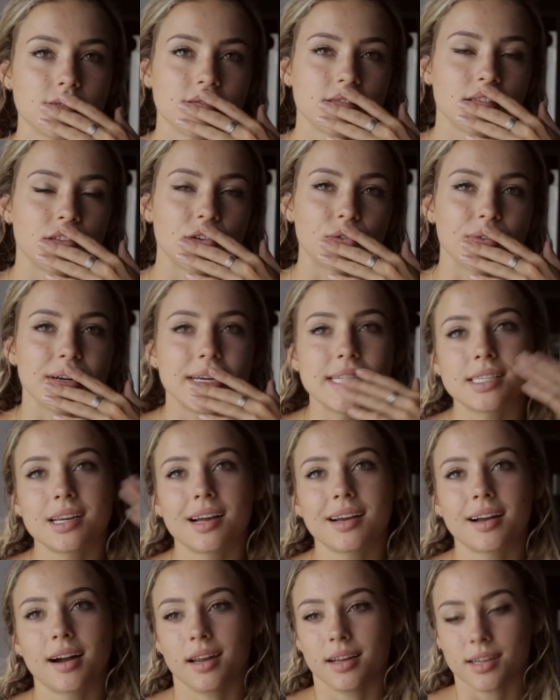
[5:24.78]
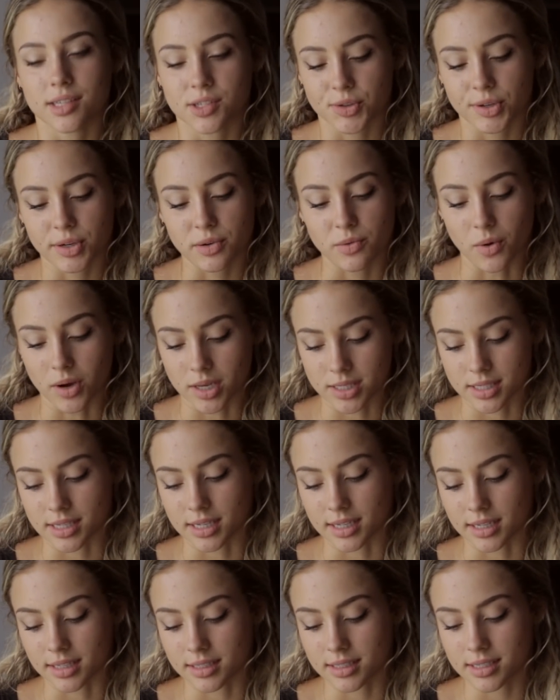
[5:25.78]
the reason I got into it
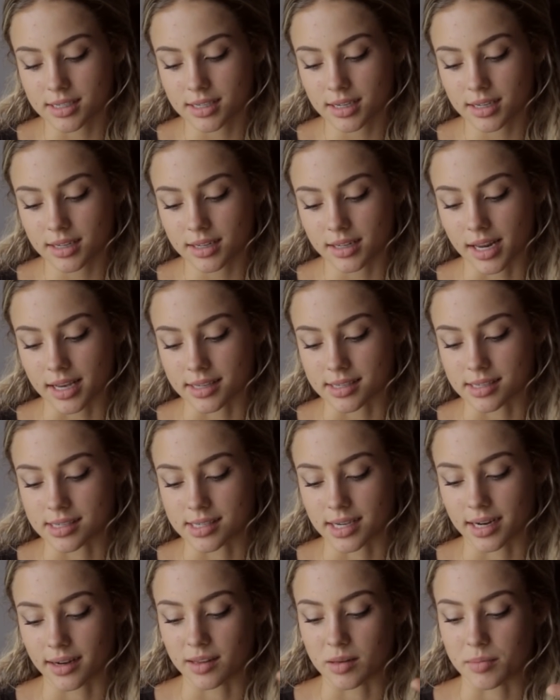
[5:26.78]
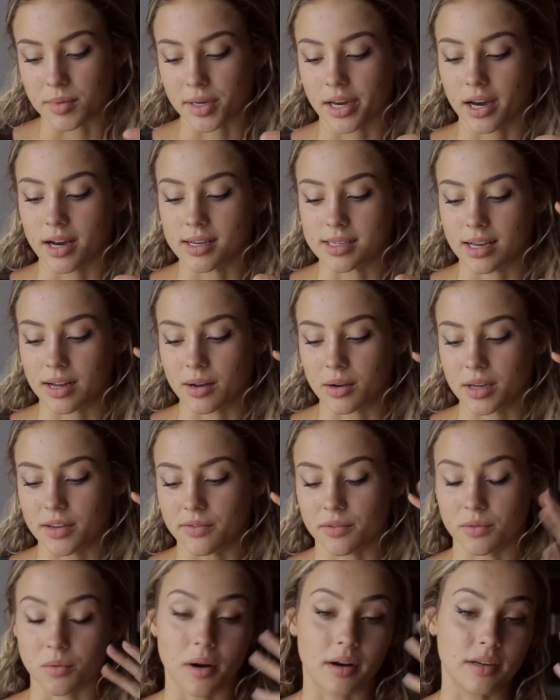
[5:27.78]
wasn't necessarily because I
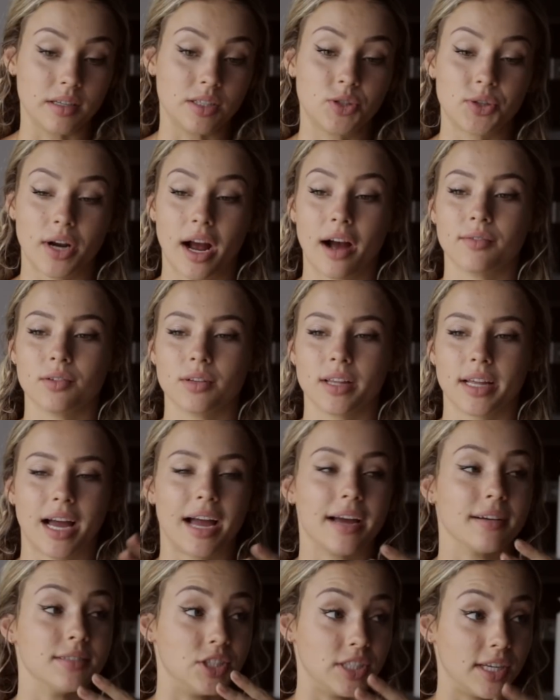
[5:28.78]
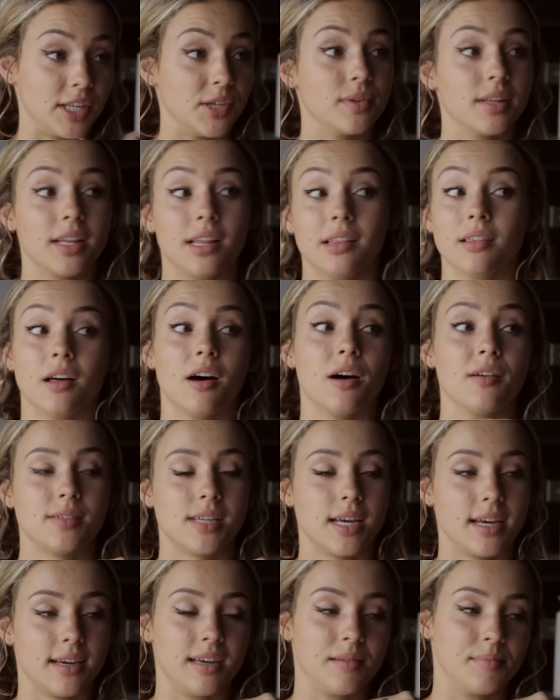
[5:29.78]
even wanted to travel. Like, I genuinely love
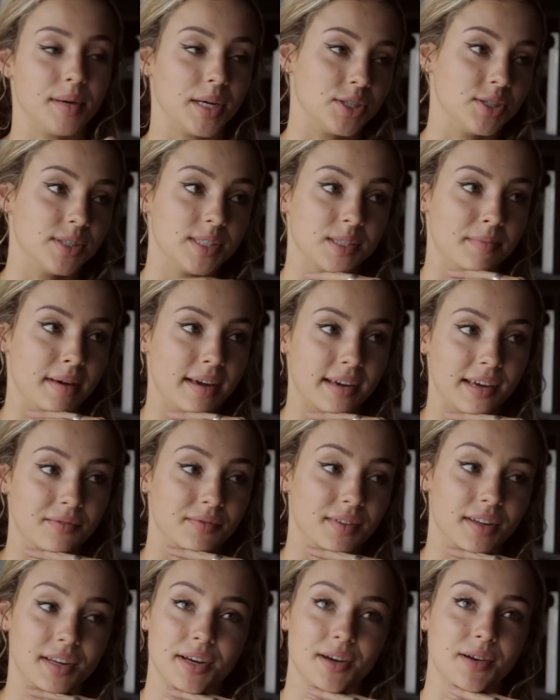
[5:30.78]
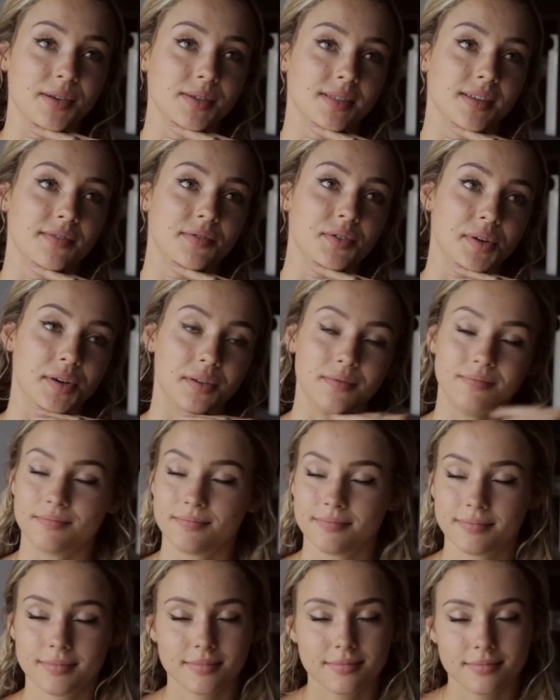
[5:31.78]
taking pictures and making videos.
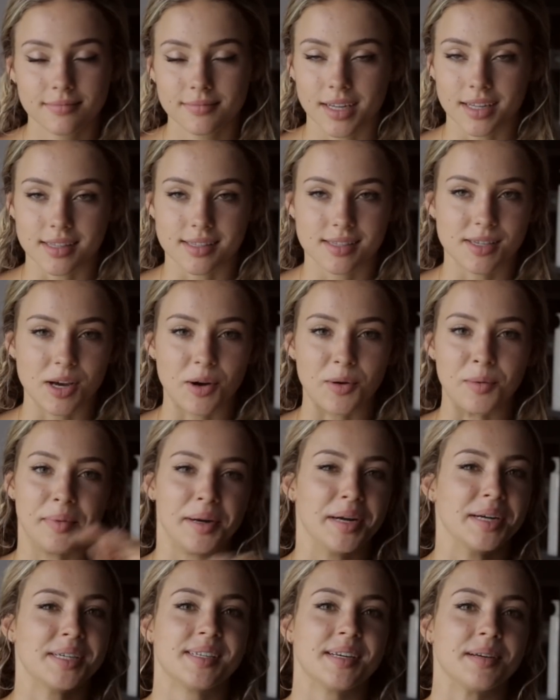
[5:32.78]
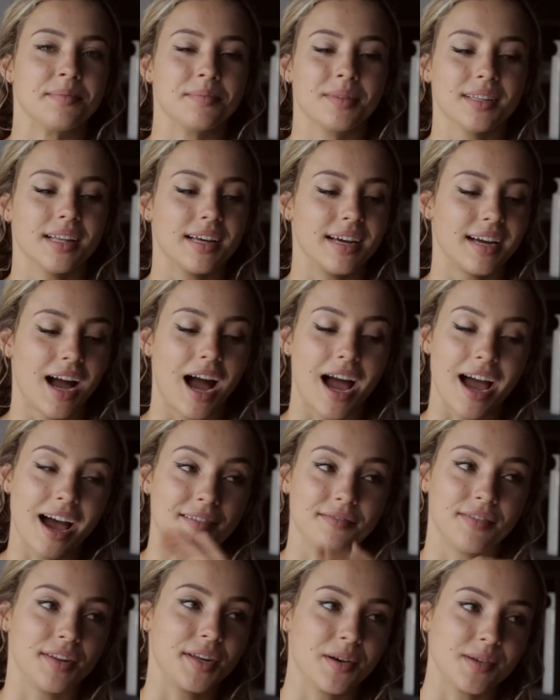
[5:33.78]
It's so embarrassing, but like, I
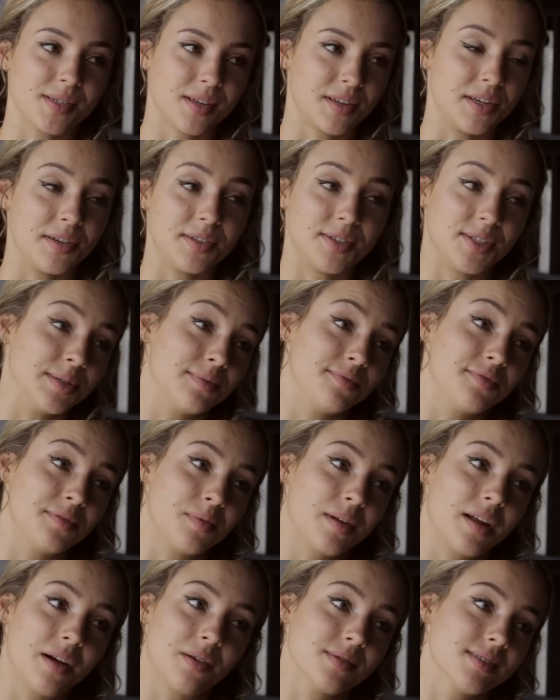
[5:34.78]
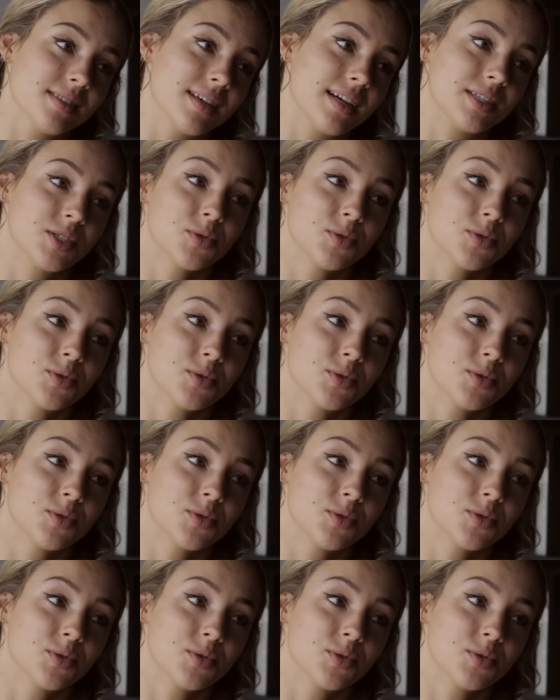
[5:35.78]
have videos on YouTube from when I was like